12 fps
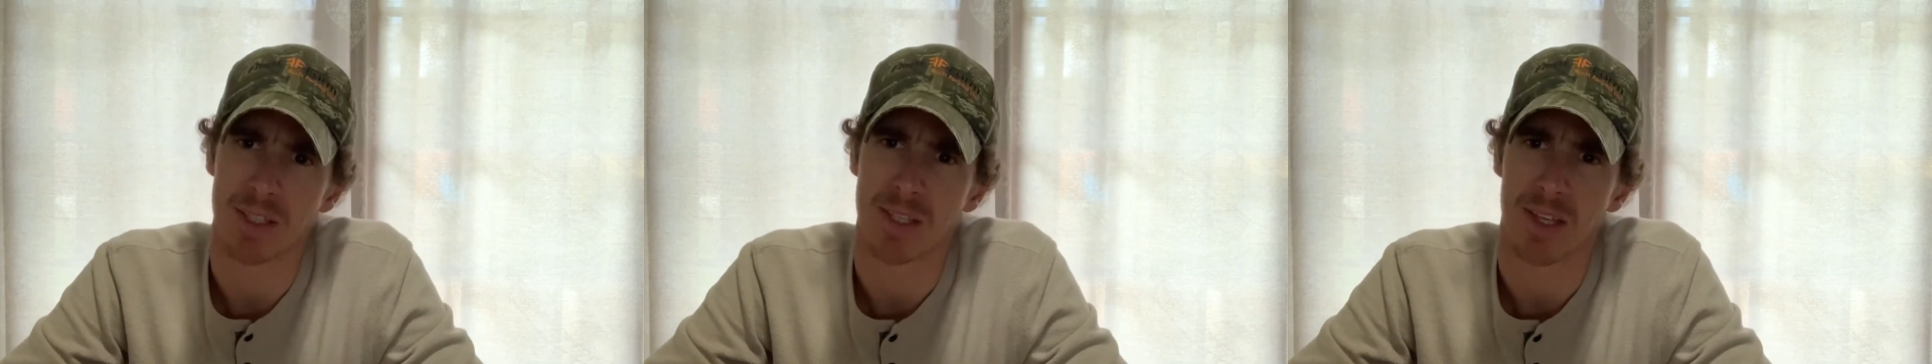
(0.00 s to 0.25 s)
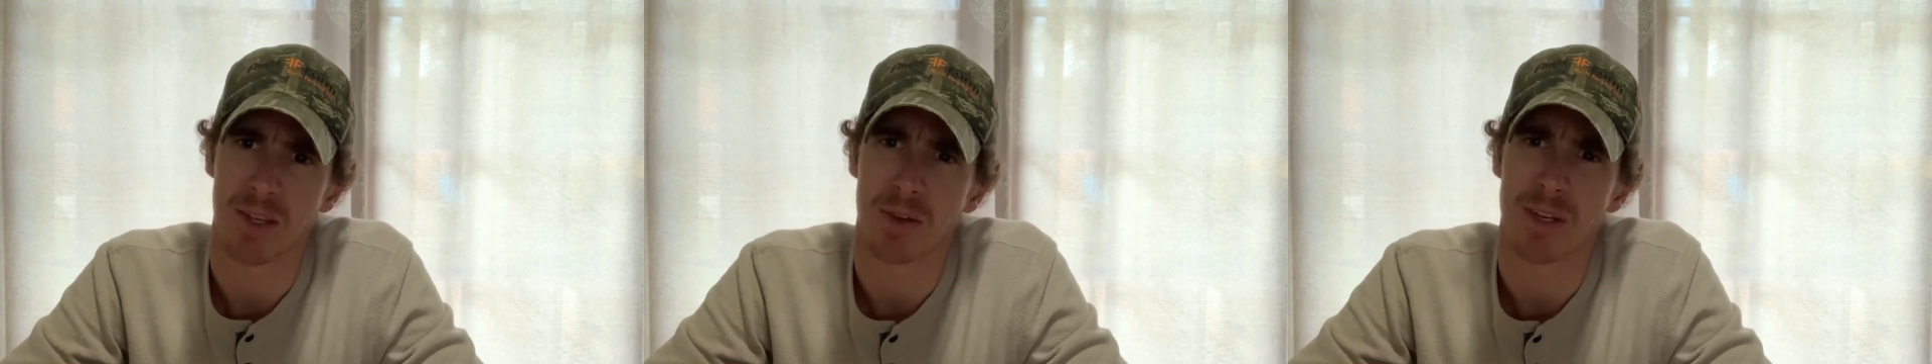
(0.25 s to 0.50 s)
that
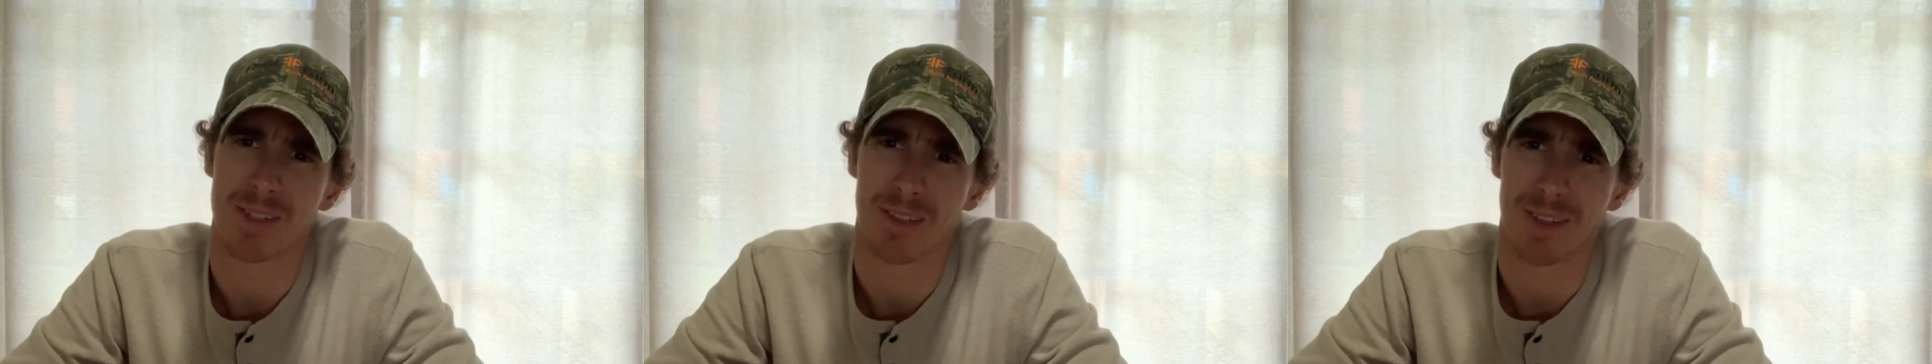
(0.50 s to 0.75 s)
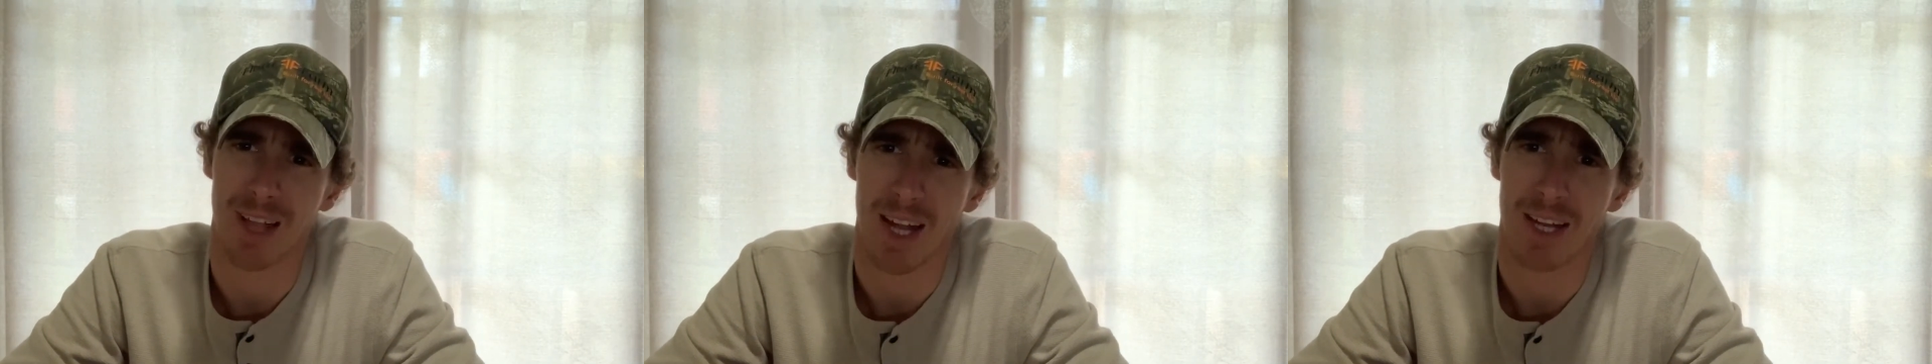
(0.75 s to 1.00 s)
there is a
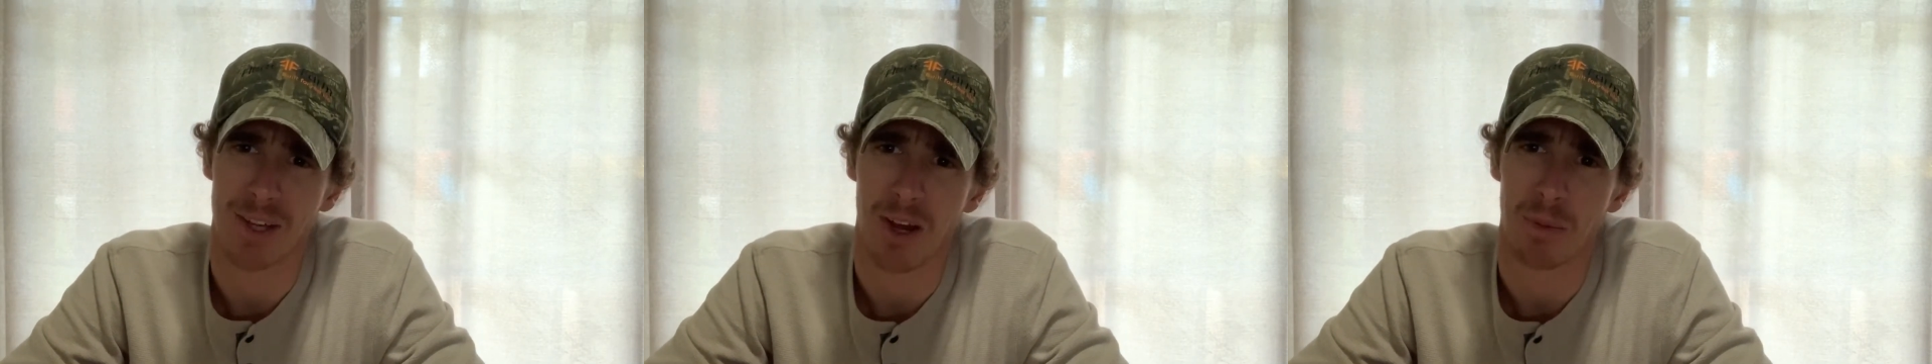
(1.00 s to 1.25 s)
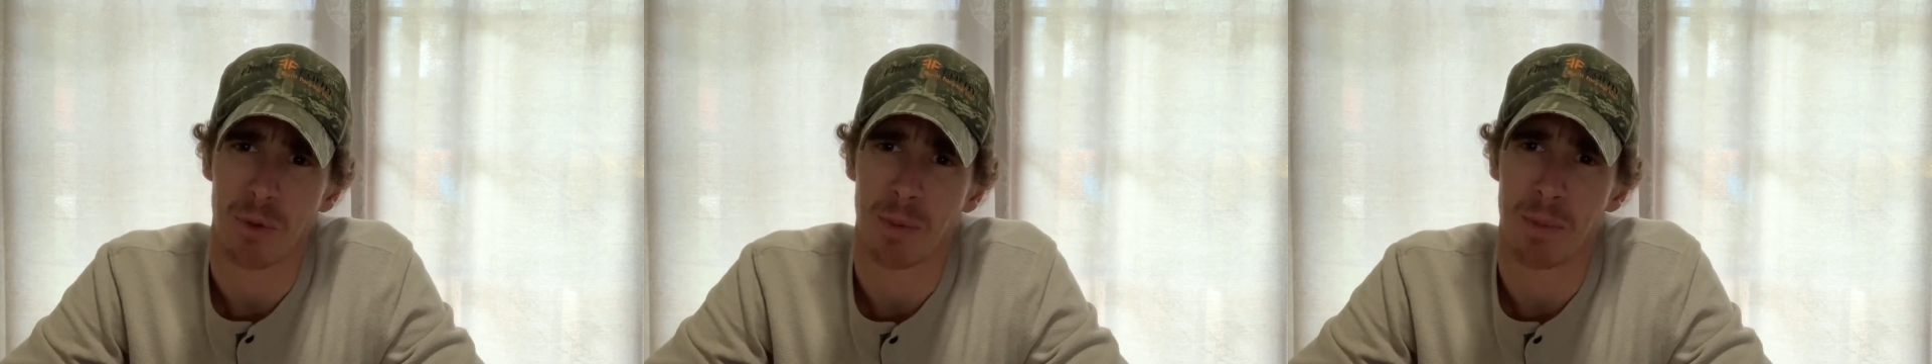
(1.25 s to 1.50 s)
lot of
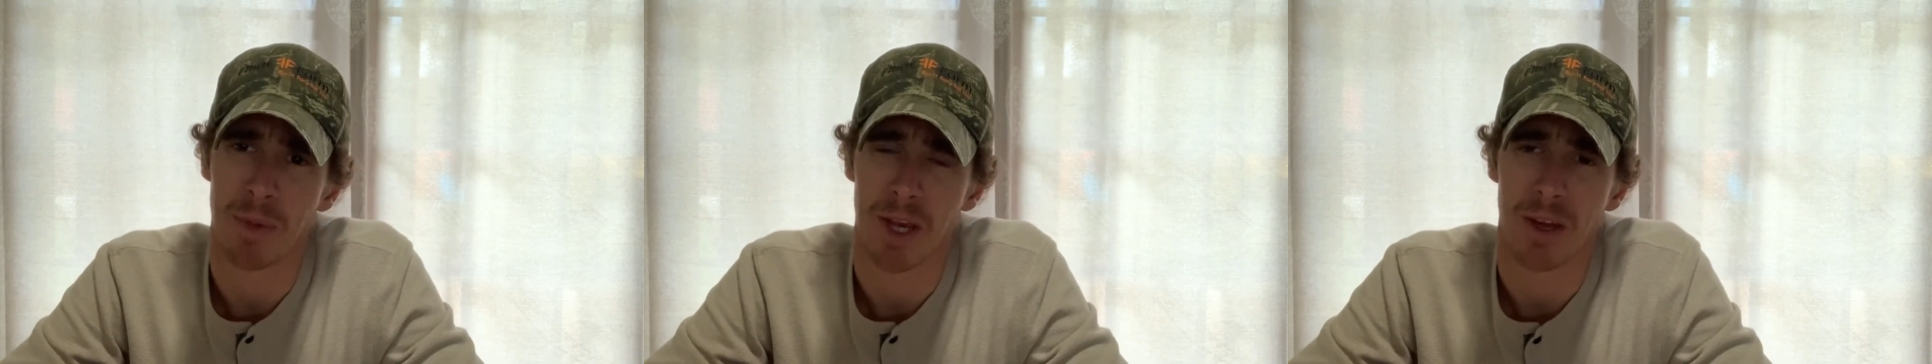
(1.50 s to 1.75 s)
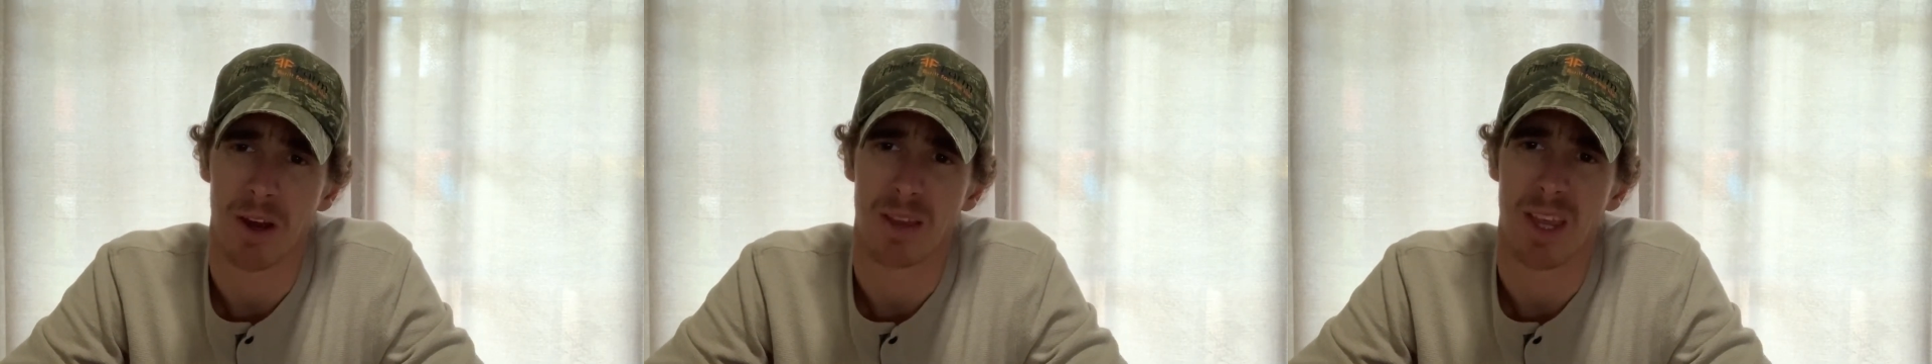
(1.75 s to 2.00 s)
dog poop in my
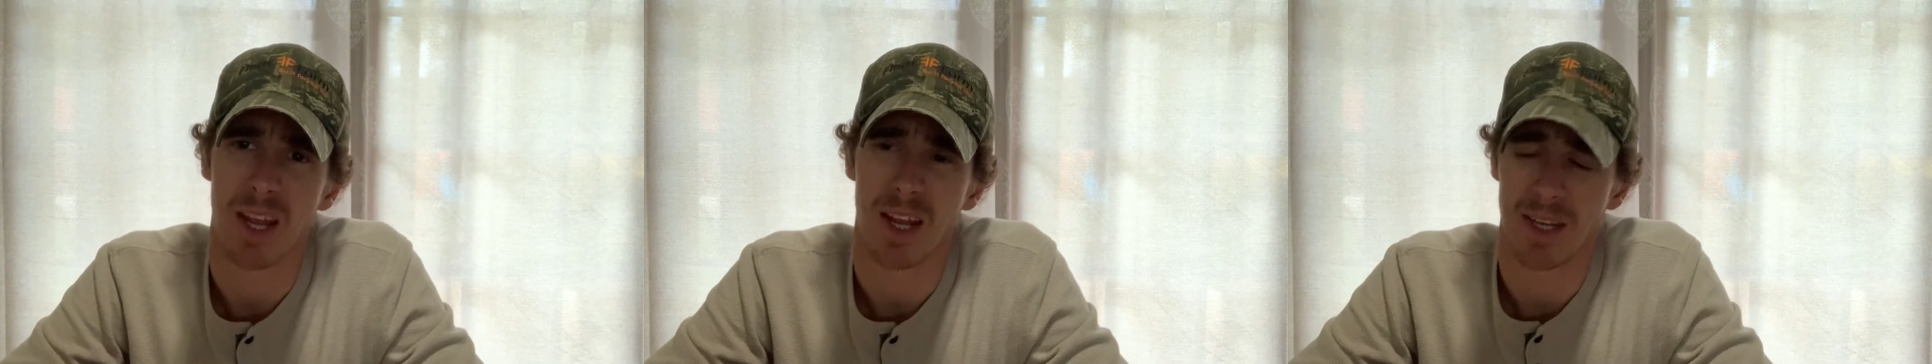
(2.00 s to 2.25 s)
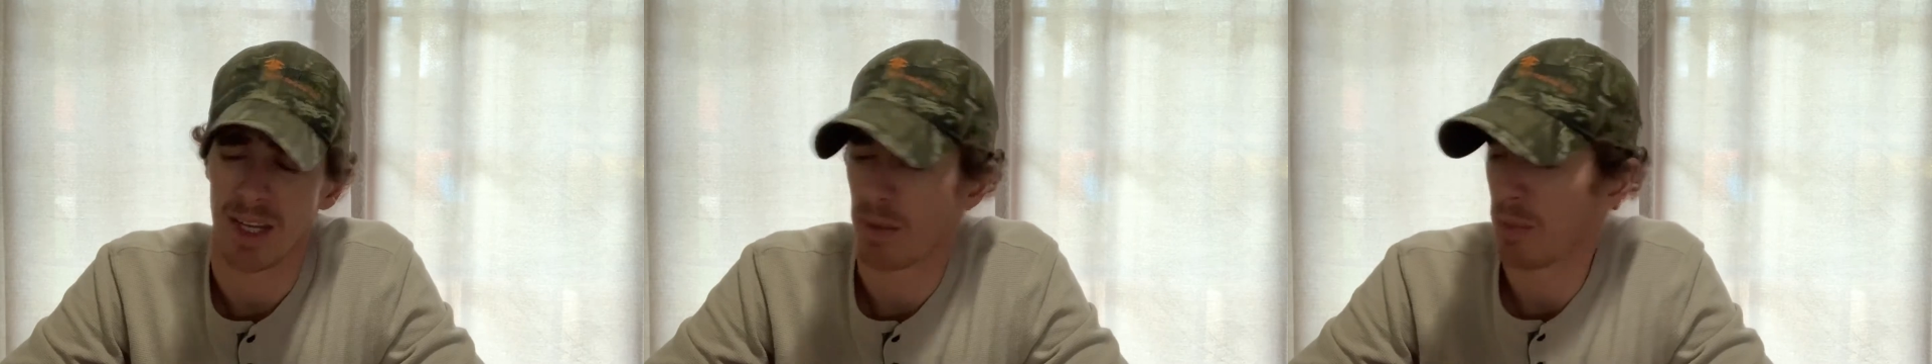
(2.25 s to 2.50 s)
yard that I
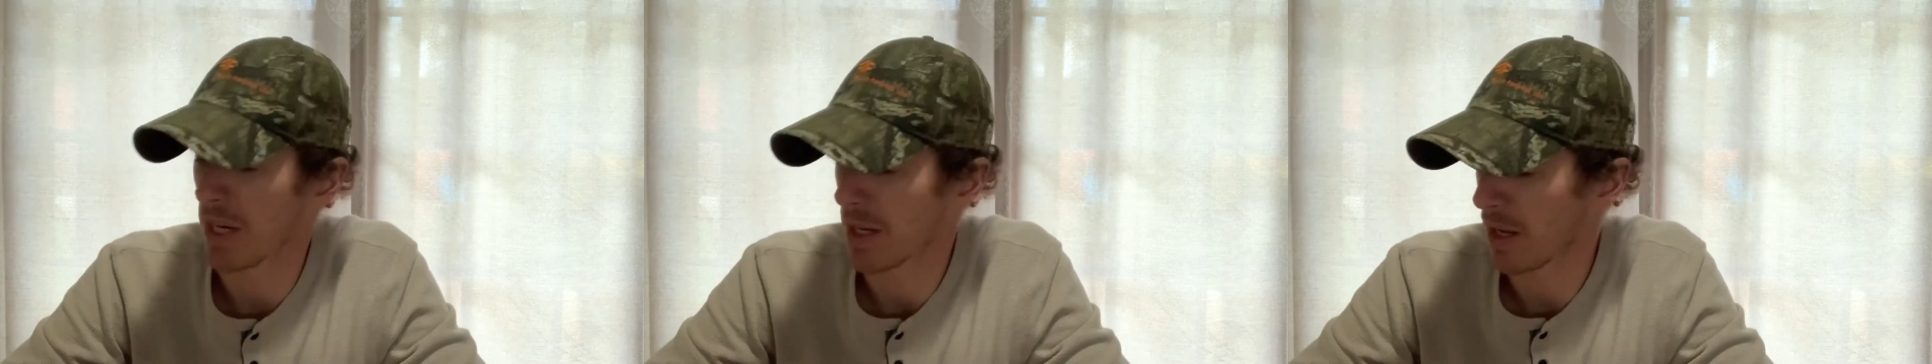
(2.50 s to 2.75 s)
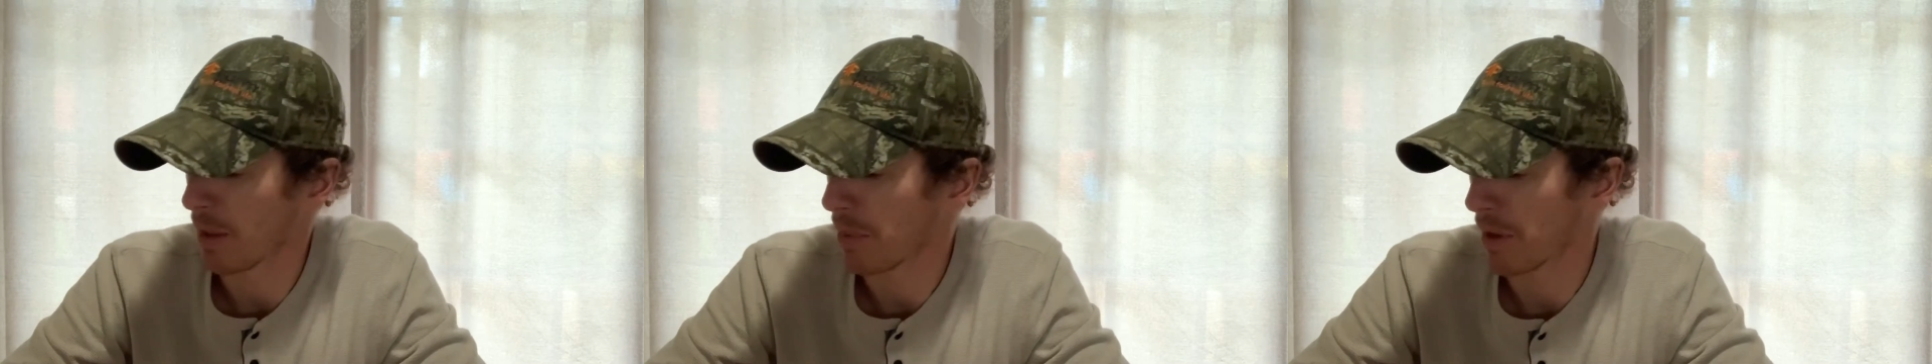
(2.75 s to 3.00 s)
need to pick up.